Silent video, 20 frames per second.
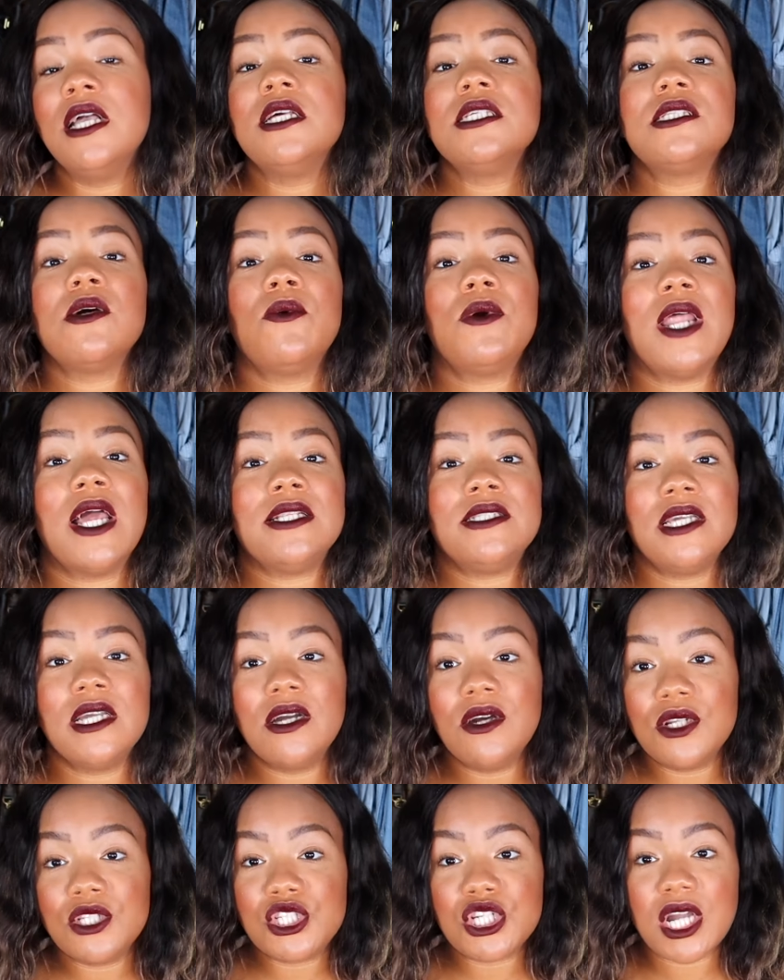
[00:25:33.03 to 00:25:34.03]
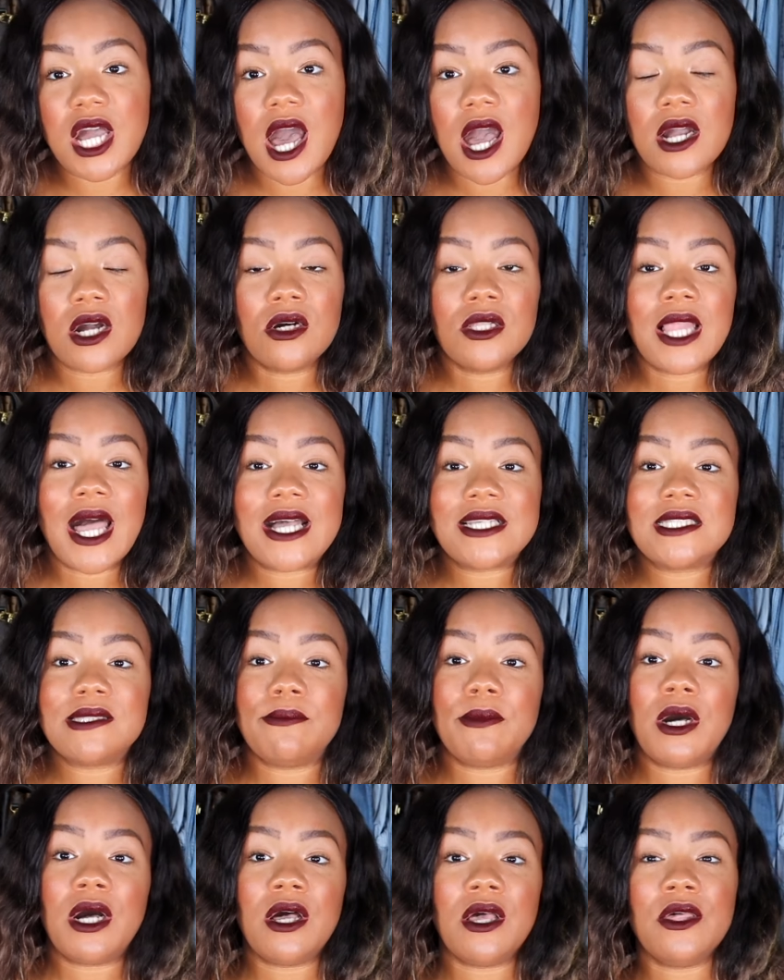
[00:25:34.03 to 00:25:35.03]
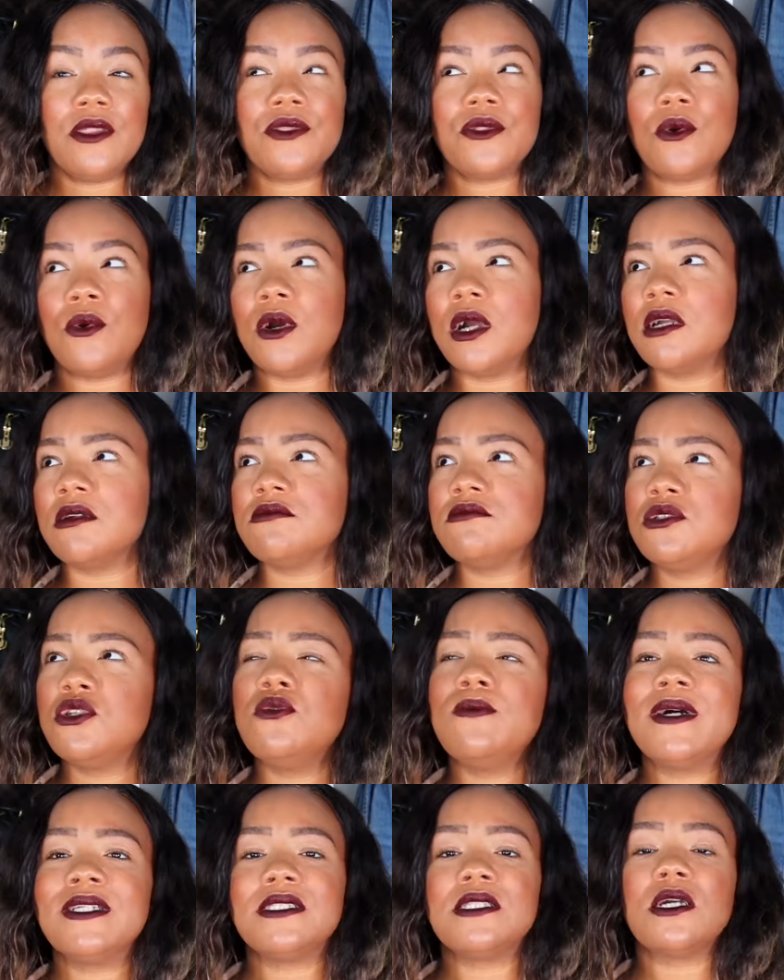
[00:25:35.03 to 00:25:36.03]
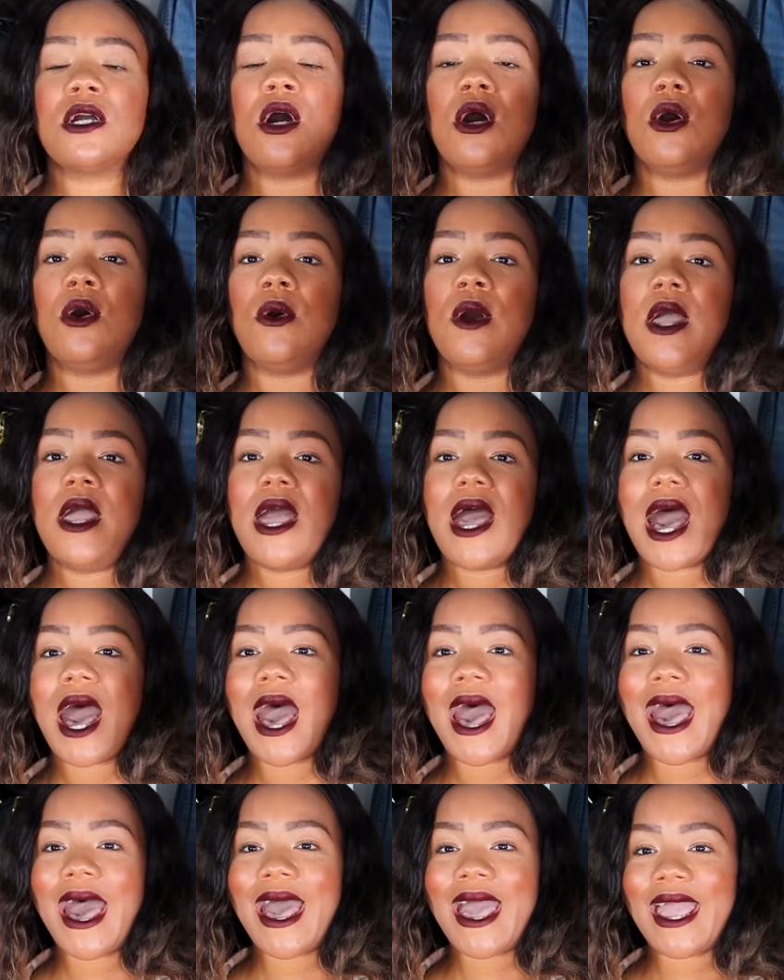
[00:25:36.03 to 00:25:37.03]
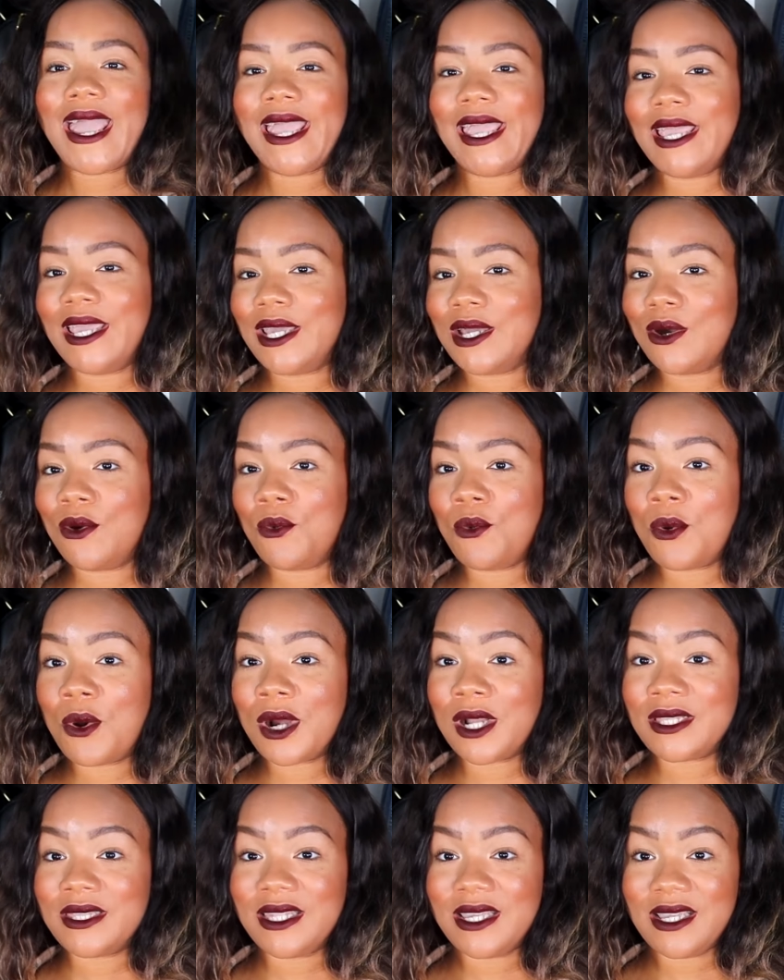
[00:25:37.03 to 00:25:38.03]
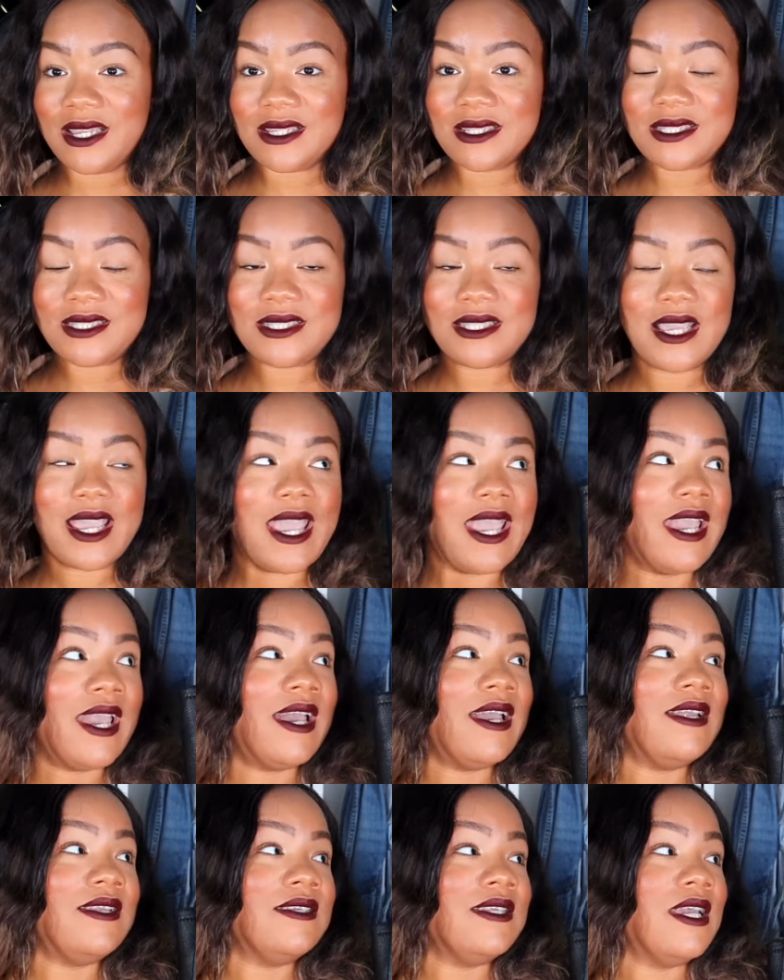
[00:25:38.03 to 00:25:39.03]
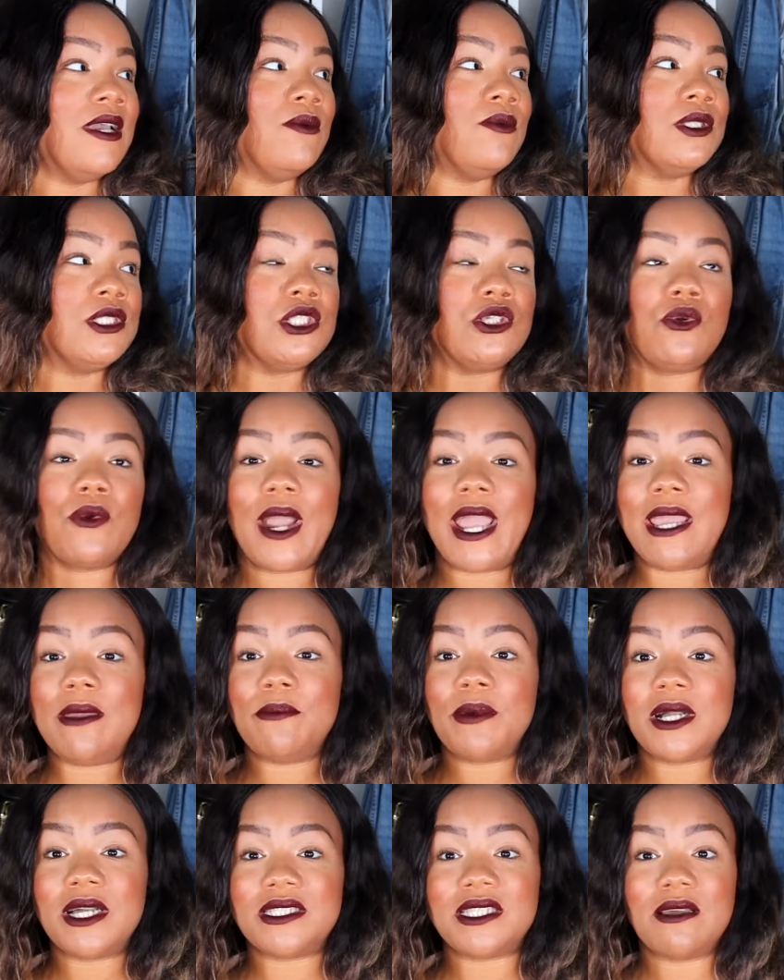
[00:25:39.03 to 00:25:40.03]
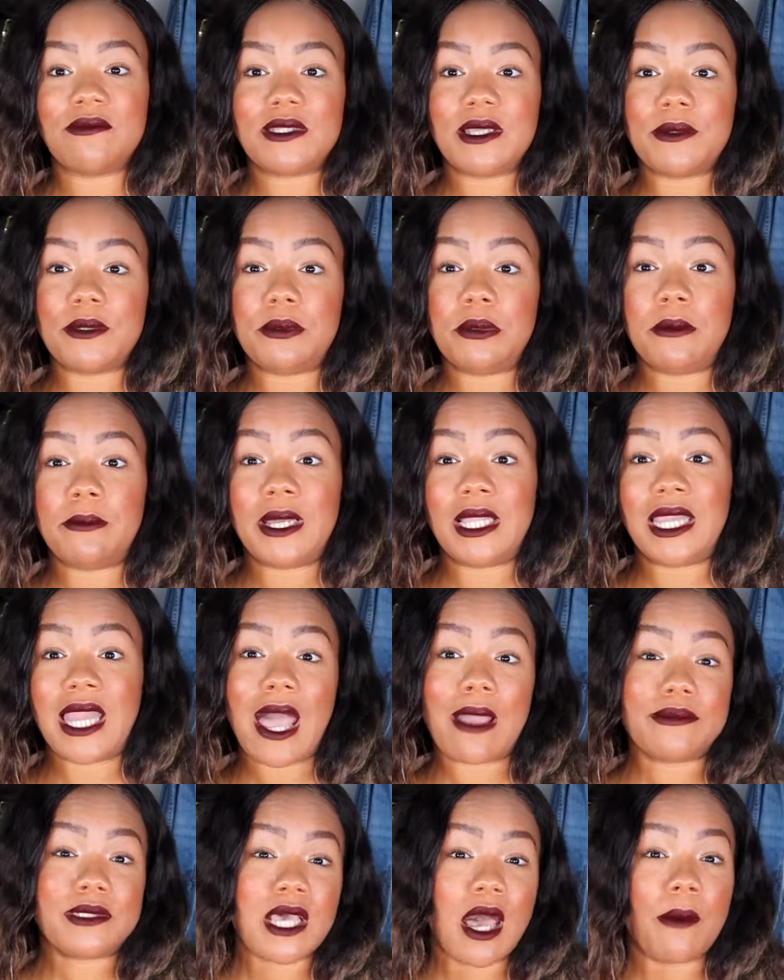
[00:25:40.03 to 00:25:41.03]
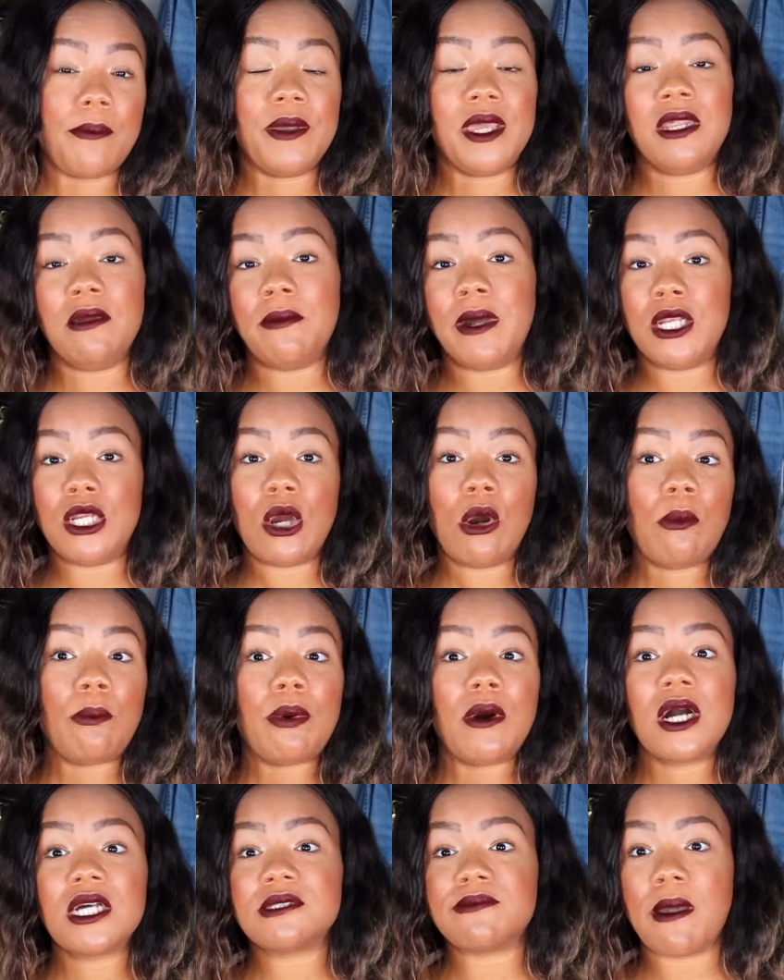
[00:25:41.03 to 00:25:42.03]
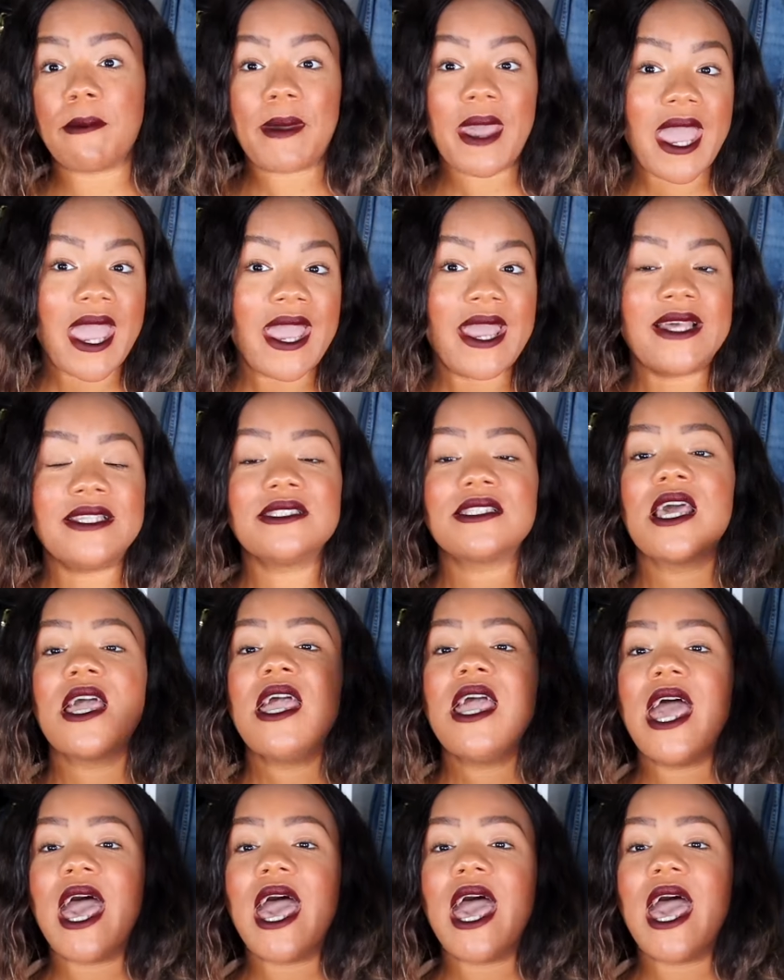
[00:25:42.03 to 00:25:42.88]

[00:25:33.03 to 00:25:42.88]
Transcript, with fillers: So when I did go to Chicago last month or two months ago, I wore this and it was great because I was able to put my laptop in it, my notebooks, my pens,